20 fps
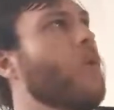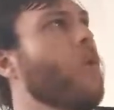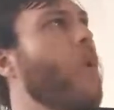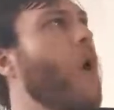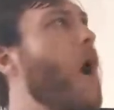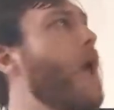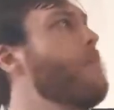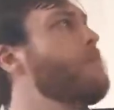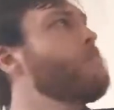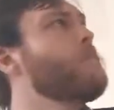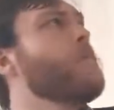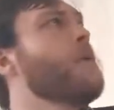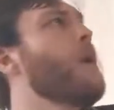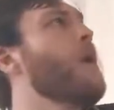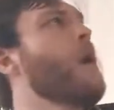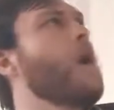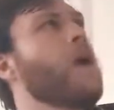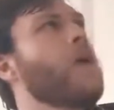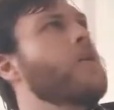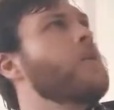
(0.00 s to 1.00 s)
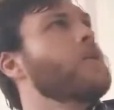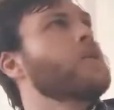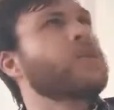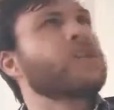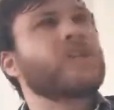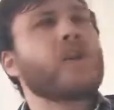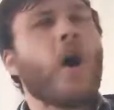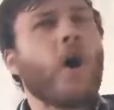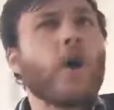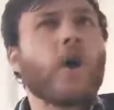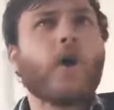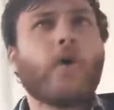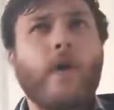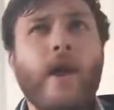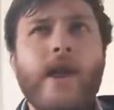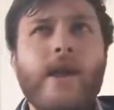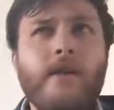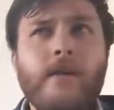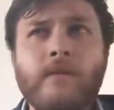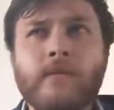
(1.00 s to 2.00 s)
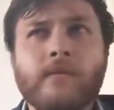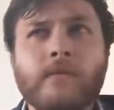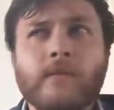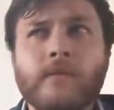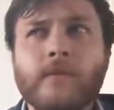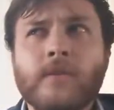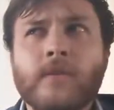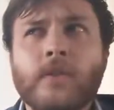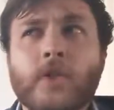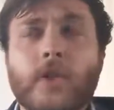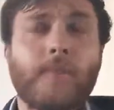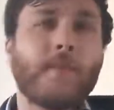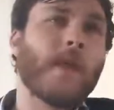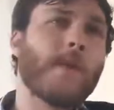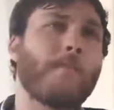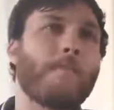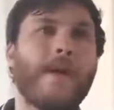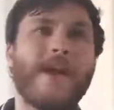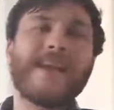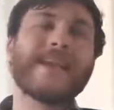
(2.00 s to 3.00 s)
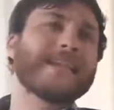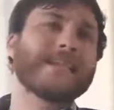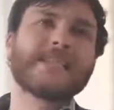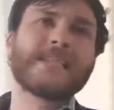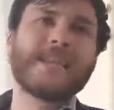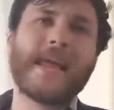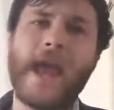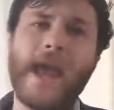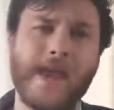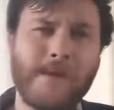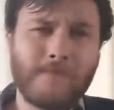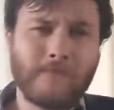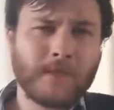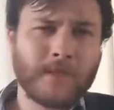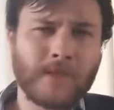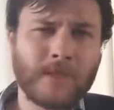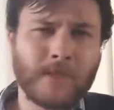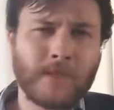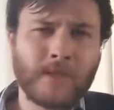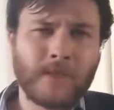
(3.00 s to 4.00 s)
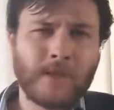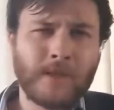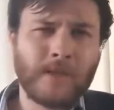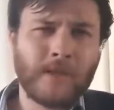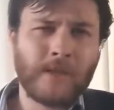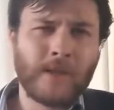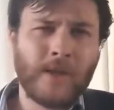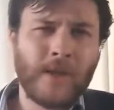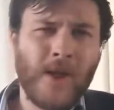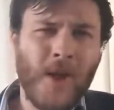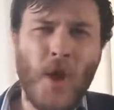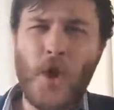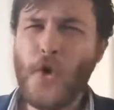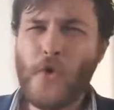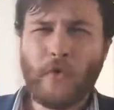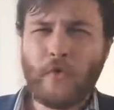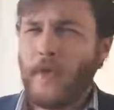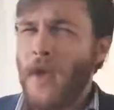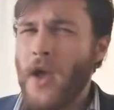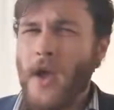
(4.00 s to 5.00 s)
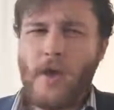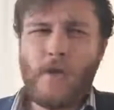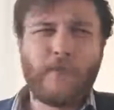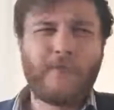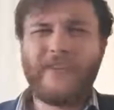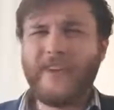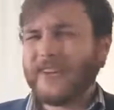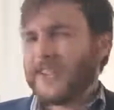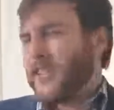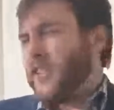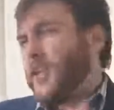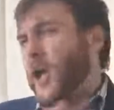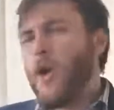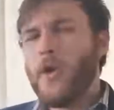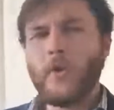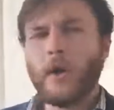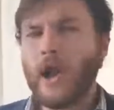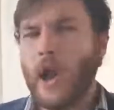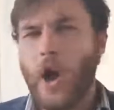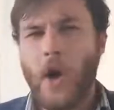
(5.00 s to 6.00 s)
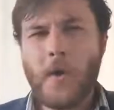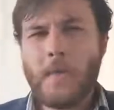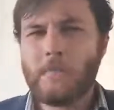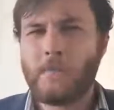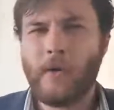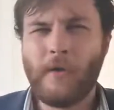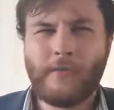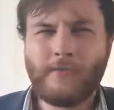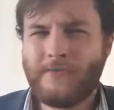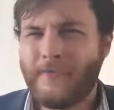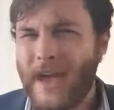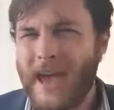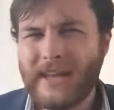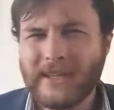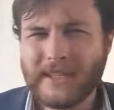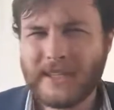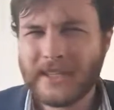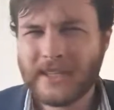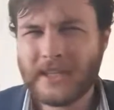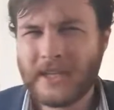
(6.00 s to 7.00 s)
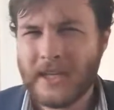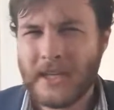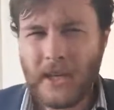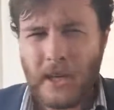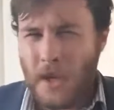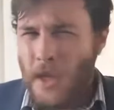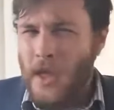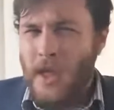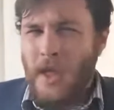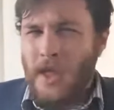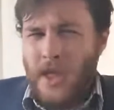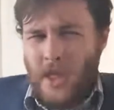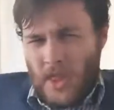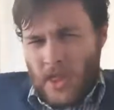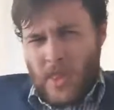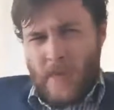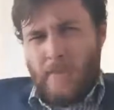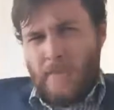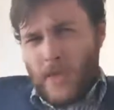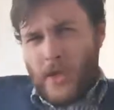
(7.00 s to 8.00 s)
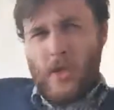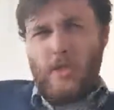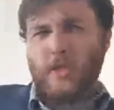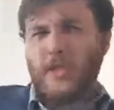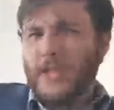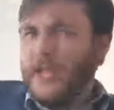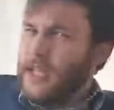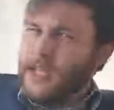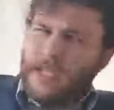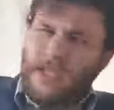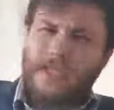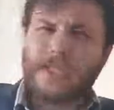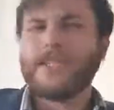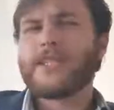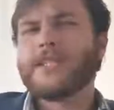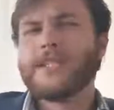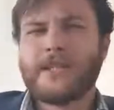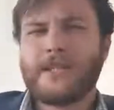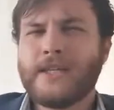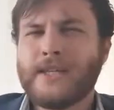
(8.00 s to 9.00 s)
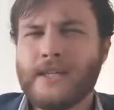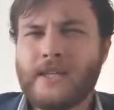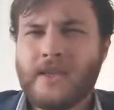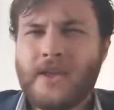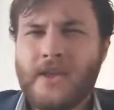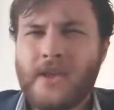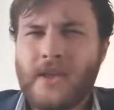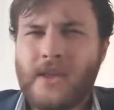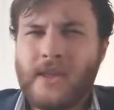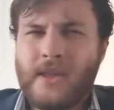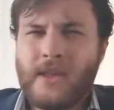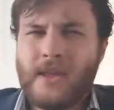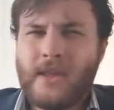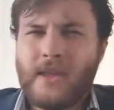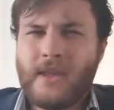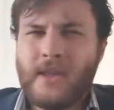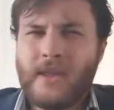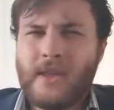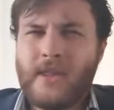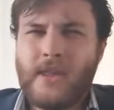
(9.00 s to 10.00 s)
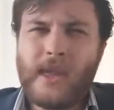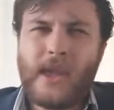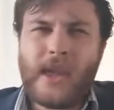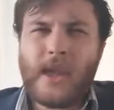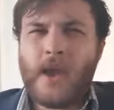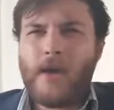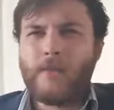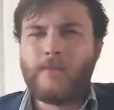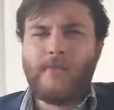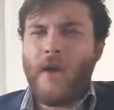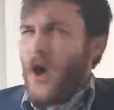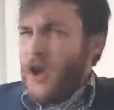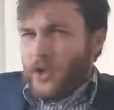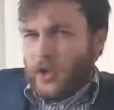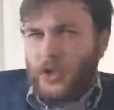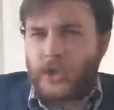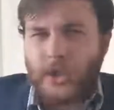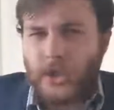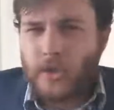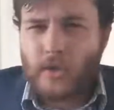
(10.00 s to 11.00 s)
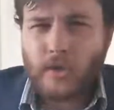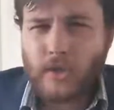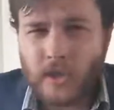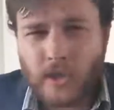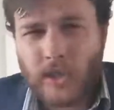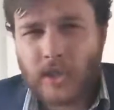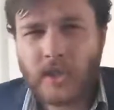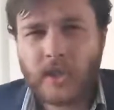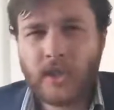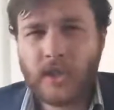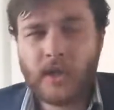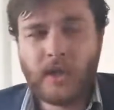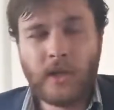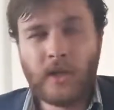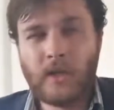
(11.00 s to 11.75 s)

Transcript: what, soccer in some of the biggest names who've for so long professed the beauties, the virtues,